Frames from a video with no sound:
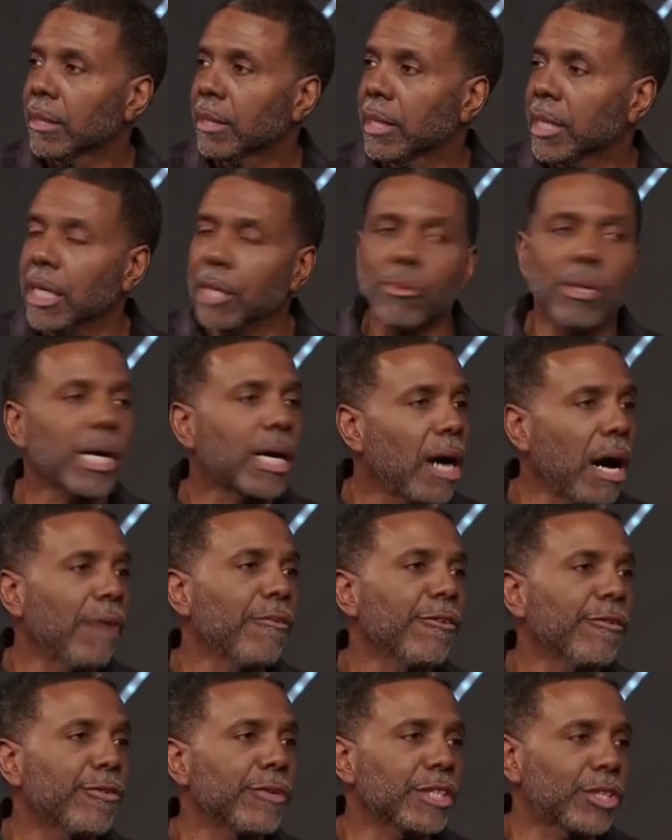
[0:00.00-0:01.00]
He would
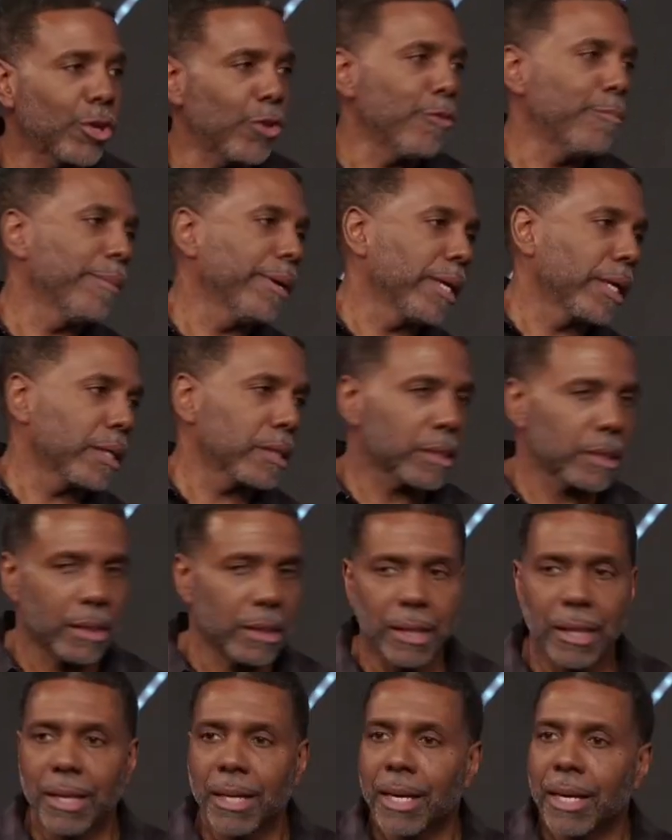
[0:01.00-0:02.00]
cover for two minutes.
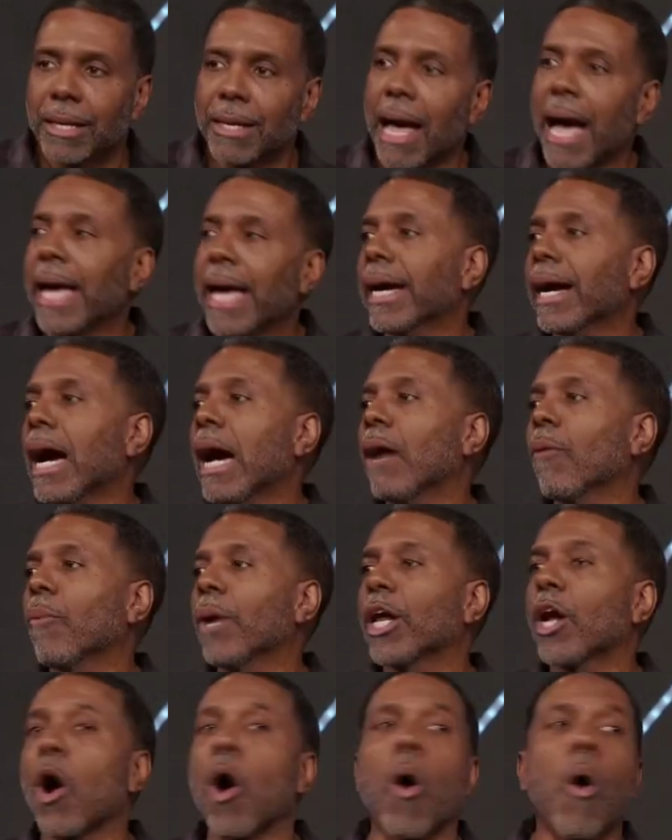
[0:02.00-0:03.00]
Now he gotta
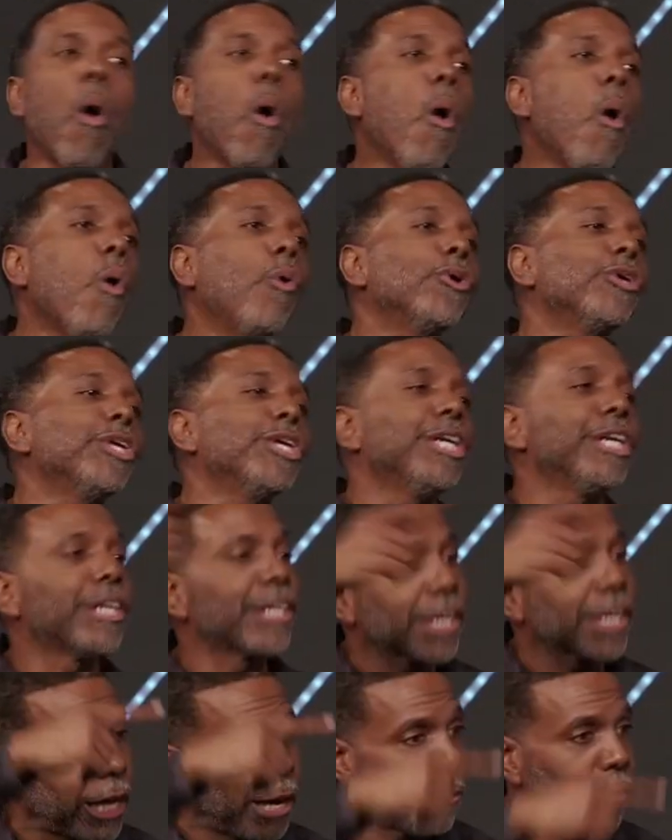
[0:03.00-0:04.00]
wait a whole year
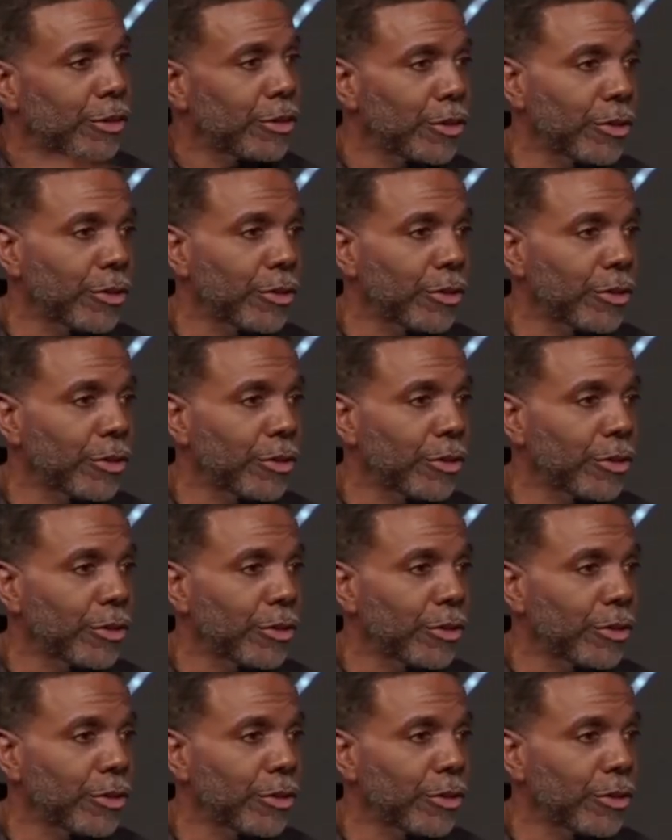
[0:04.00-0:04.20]
to come and